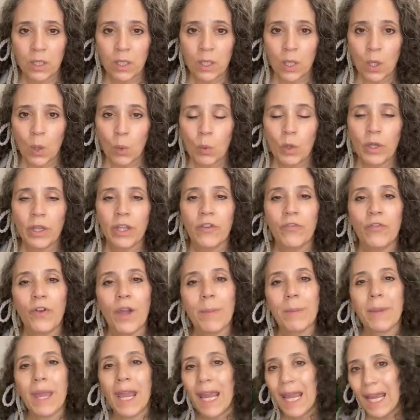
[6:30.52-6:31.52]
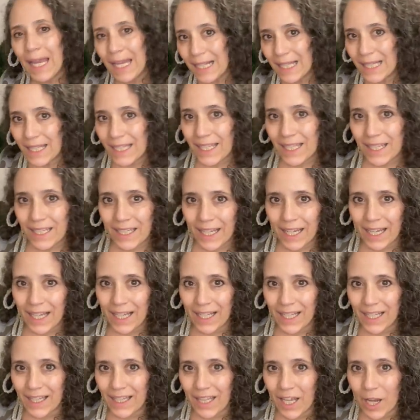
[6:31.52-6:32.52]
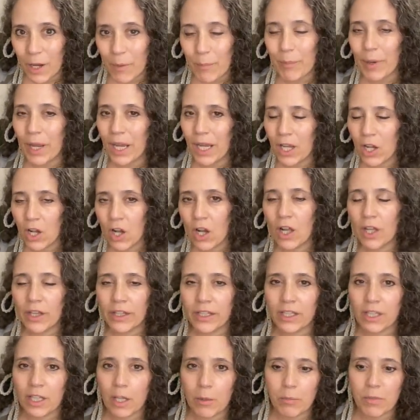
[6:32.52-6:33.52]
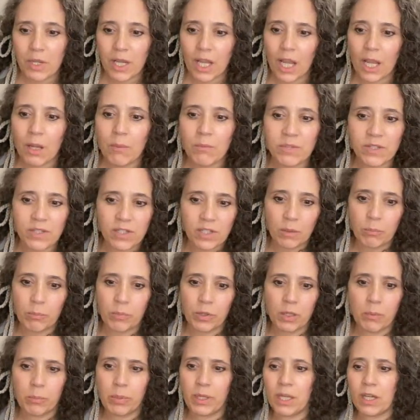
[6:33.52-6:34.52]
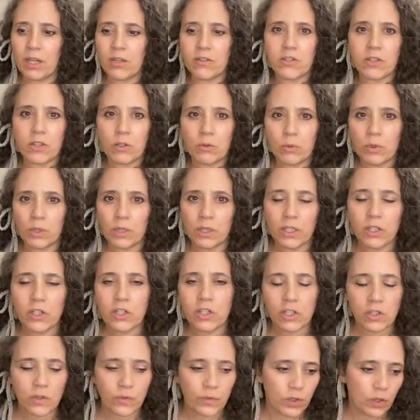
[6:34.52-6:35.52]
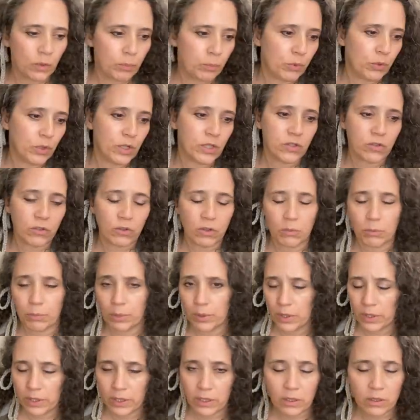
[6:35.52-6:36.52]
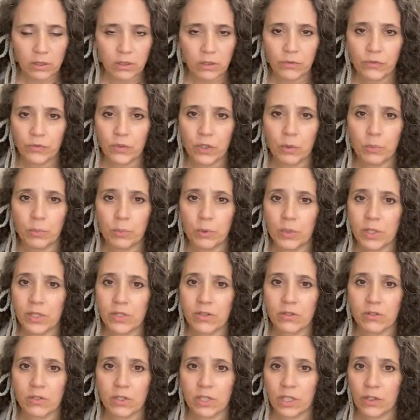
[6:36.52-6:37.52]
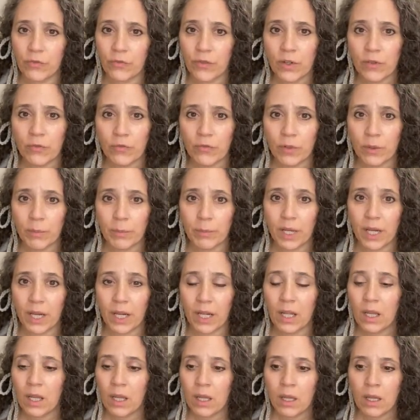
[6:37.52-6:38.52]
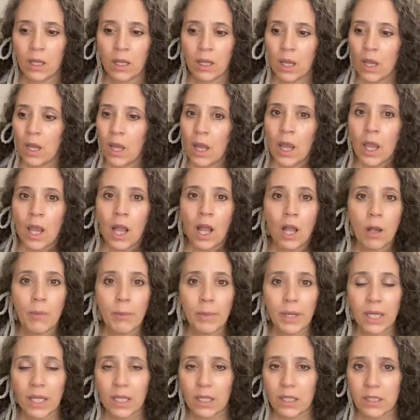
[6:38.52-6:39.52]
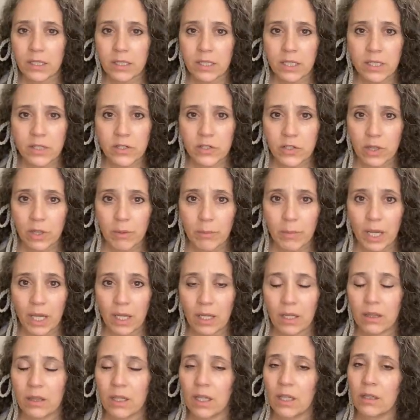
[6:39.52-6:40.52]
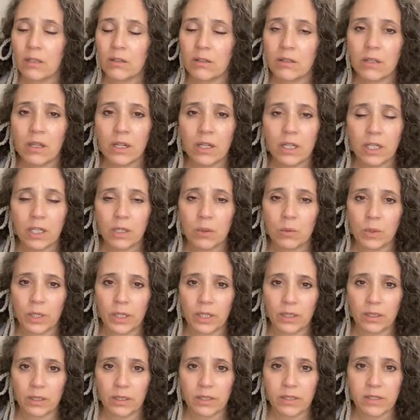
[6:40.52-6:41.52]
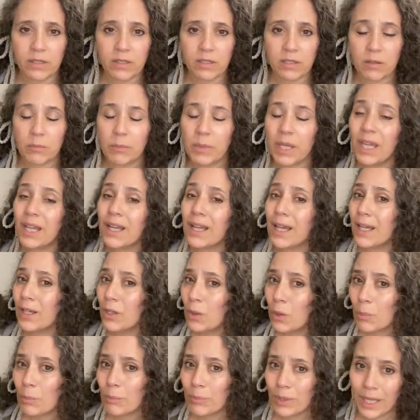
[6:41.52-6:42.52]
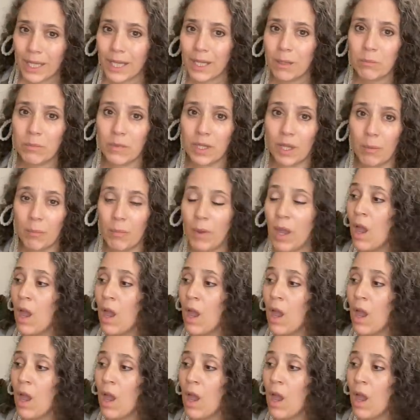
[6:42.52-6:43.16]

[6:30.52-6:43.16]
well, if I'm alienating them by calling them names simply because their religious viewpoints or their political viewpoints are different from mine, how am I going to teach them anything? They're not going to want to listen to me, and I don't blame them.